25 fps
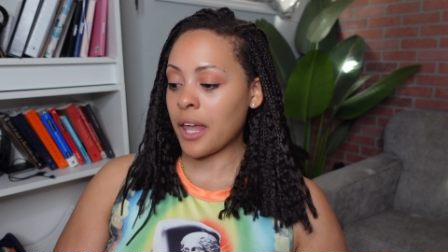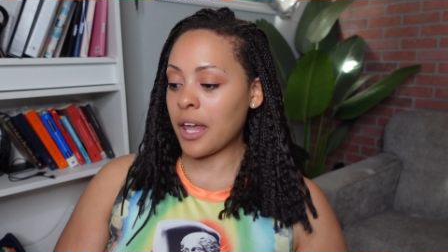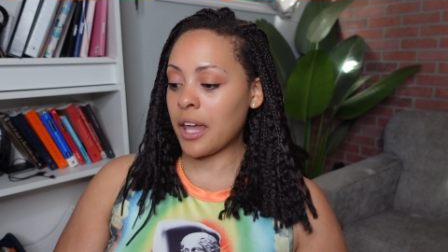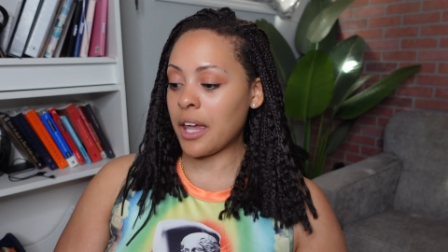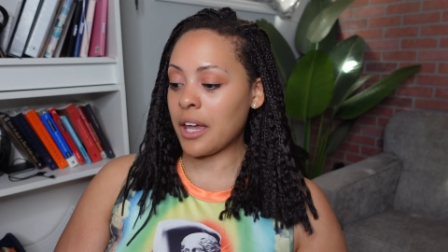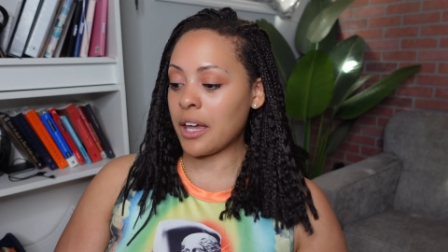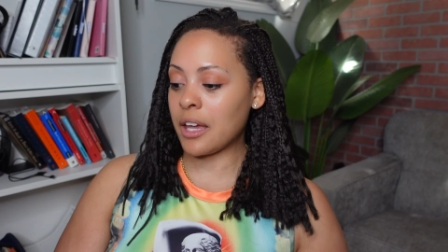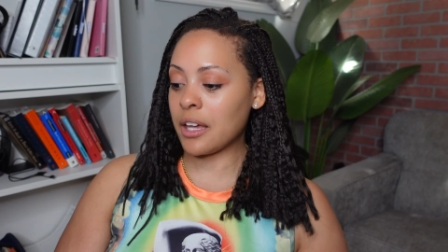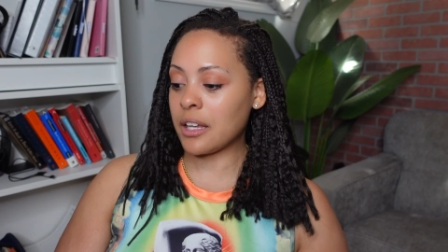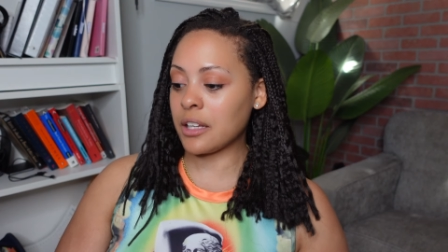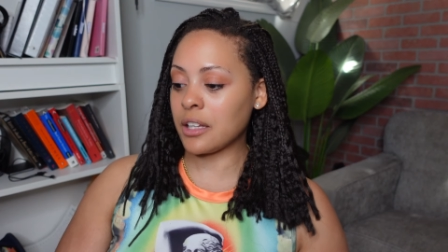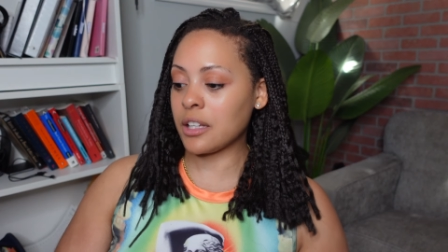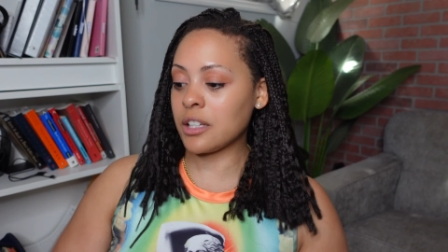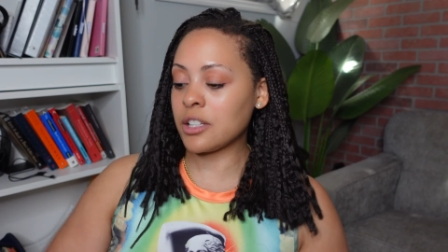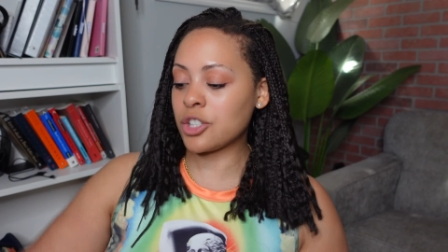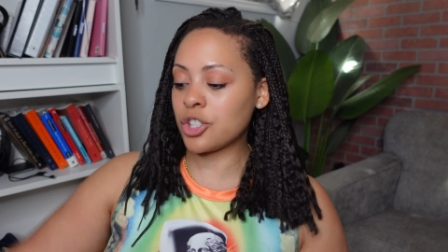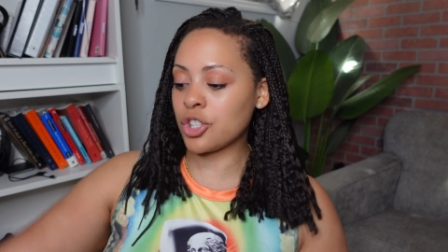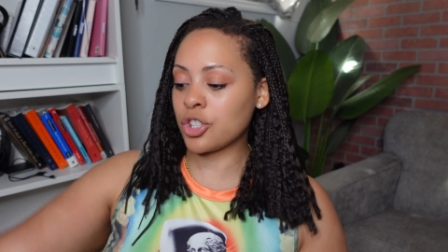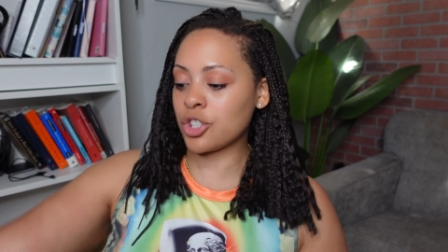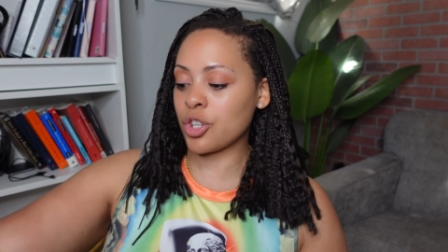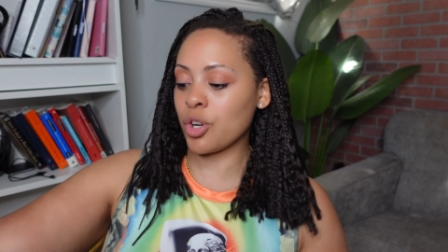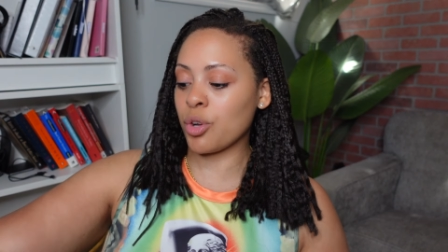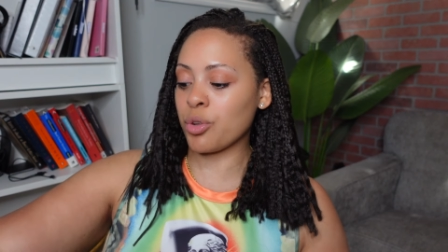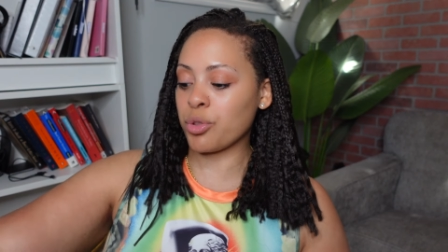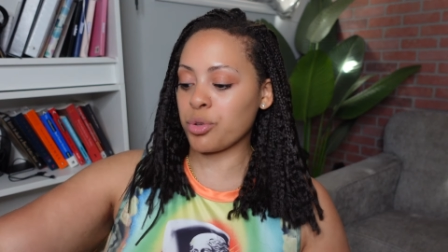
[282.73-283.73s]
and let's
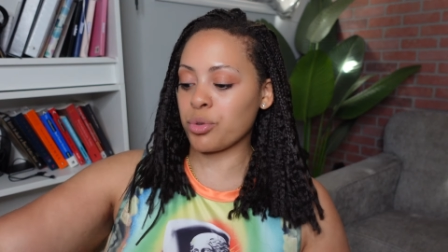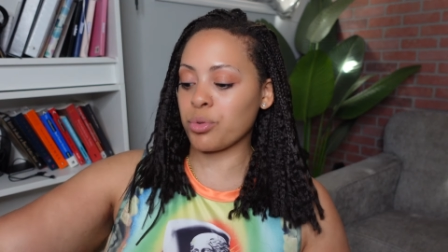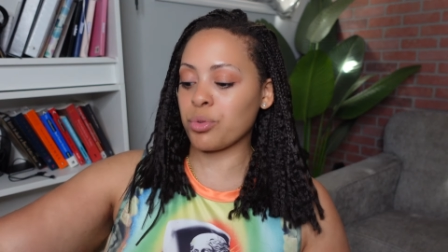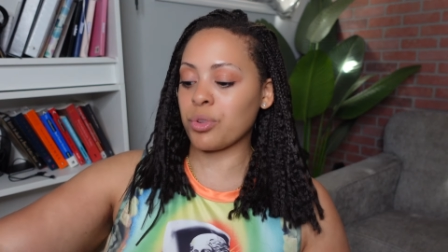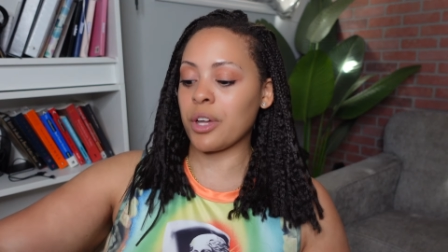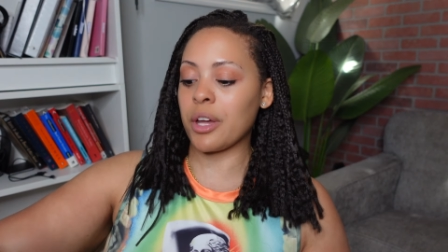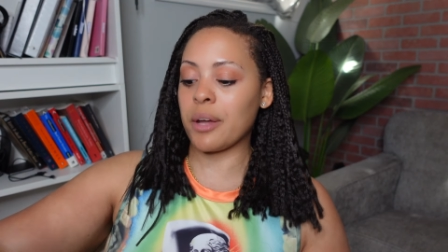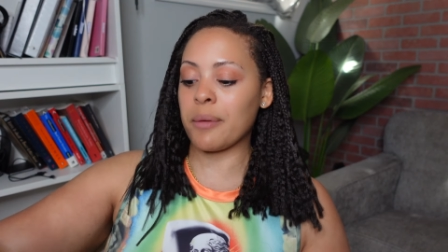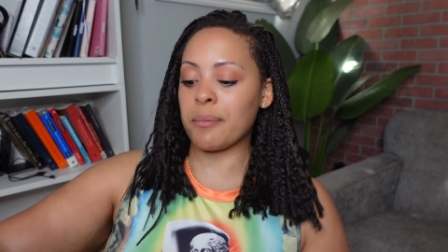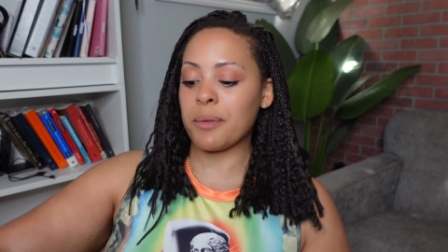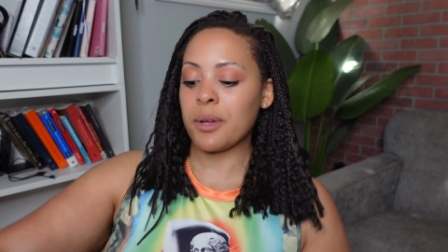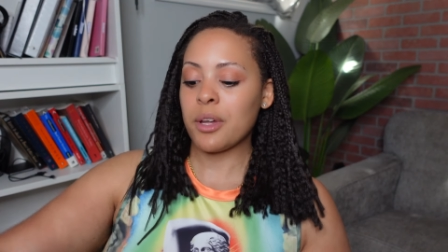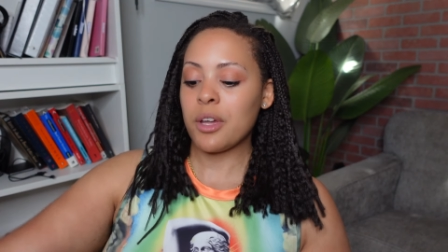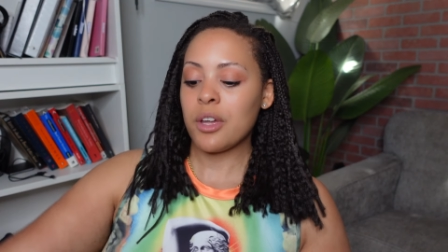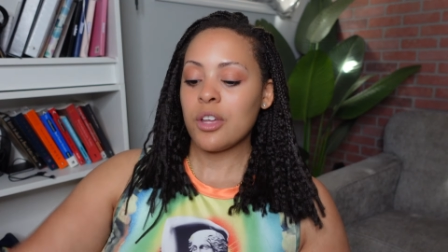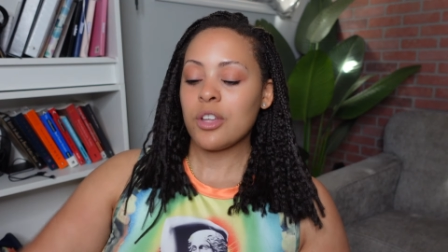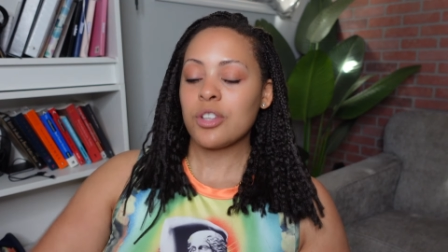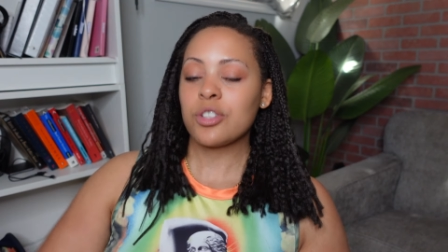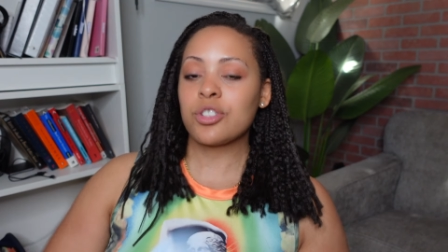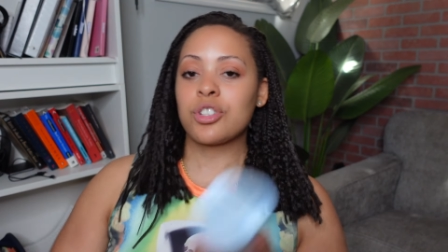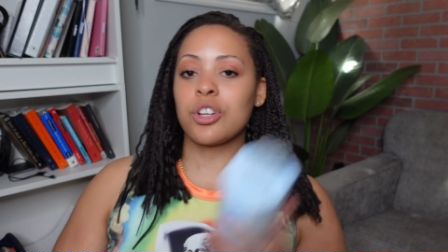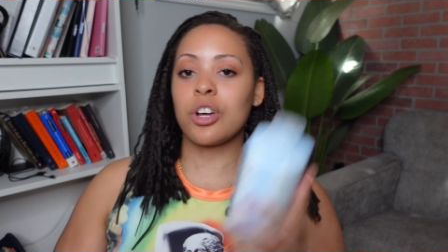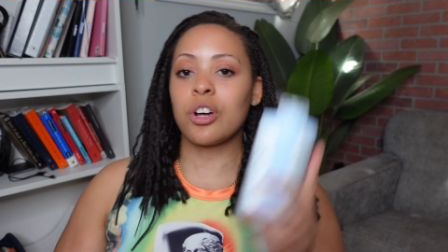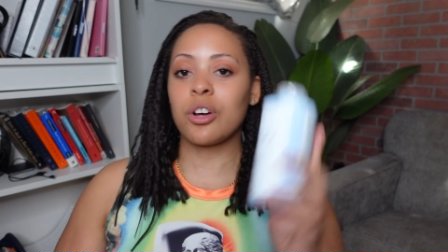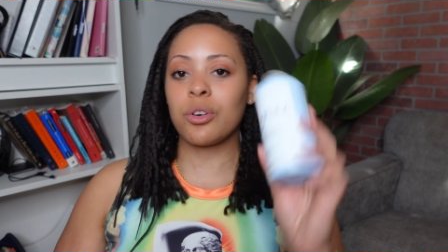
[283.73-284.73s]
just go through them.
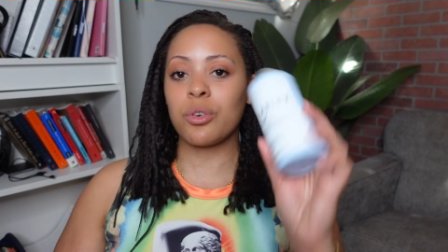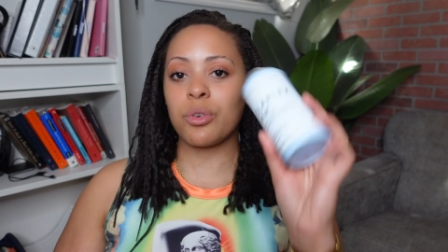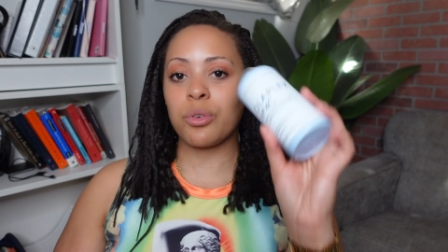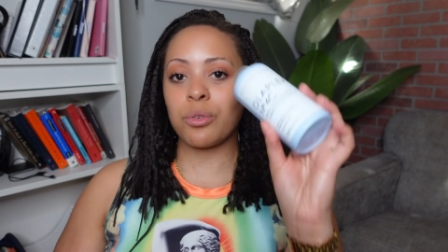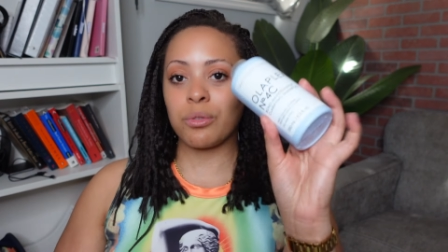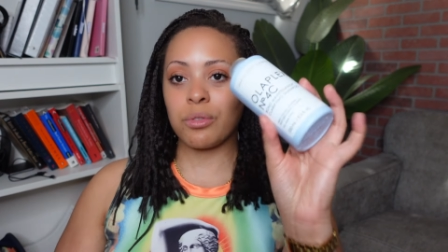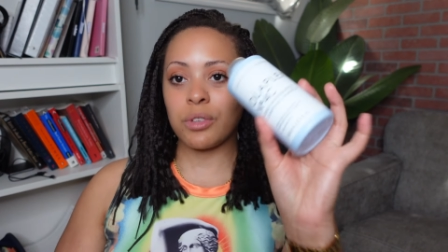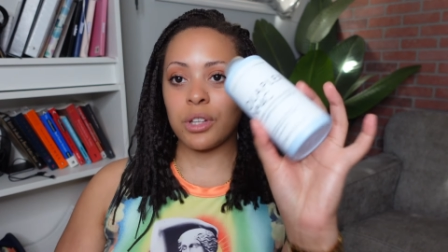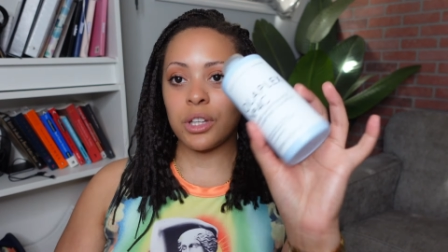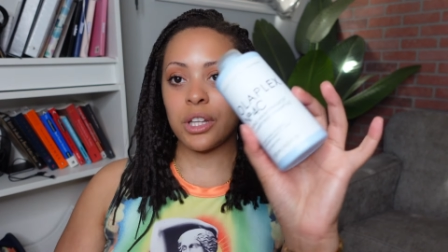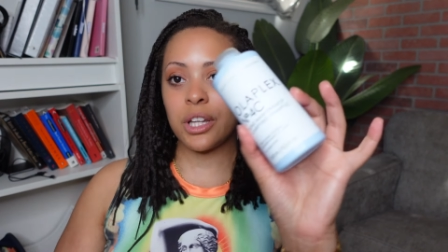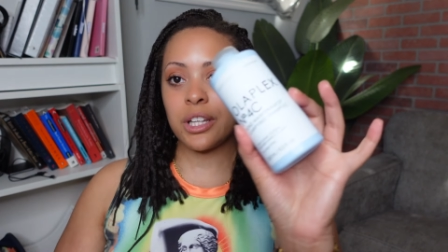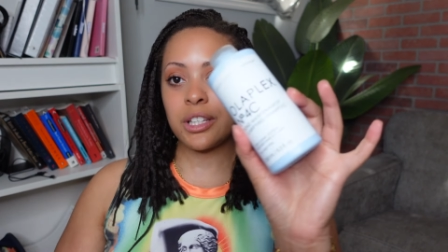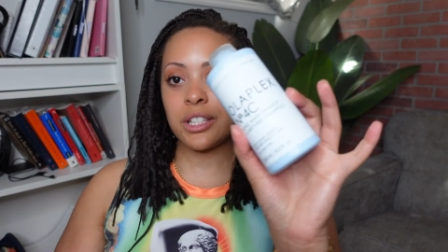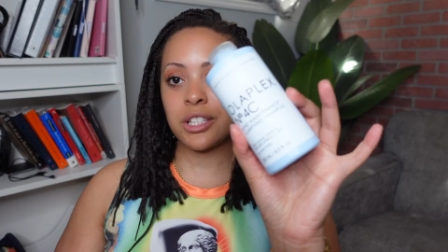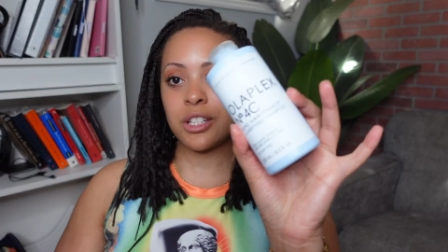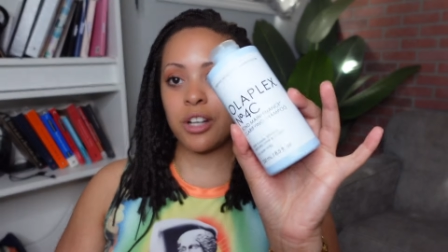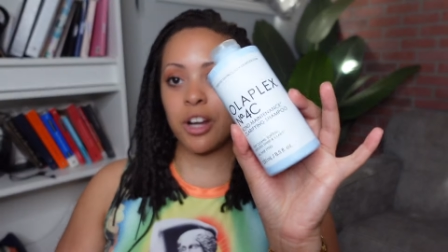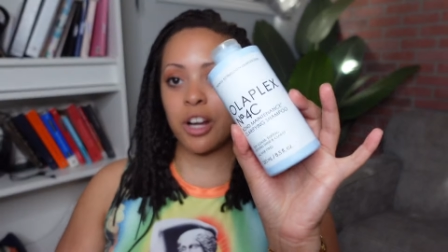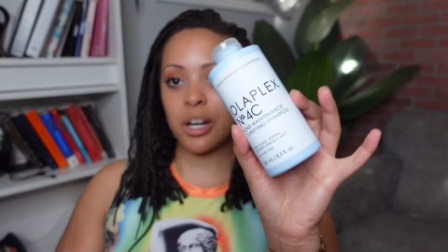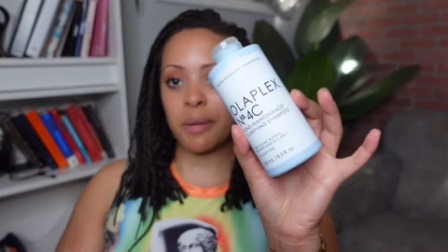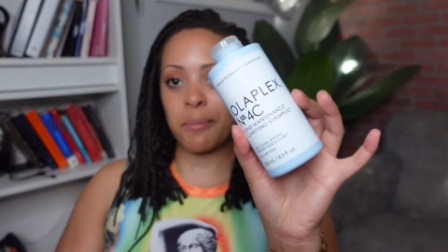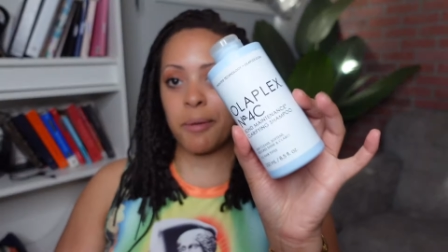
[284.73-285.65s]
So let's talk